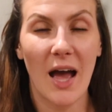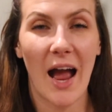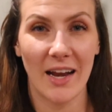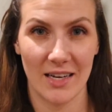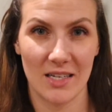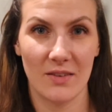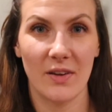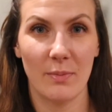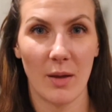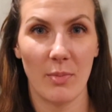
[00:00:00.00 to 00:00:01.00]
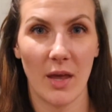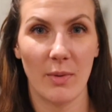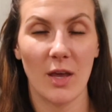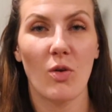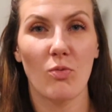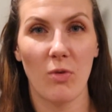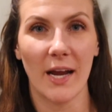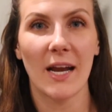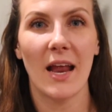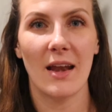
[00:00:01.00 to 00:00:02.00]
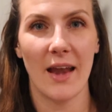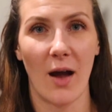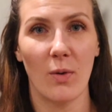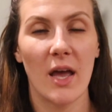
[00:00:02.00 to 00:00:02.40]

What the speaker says: I need to feed my baby right now.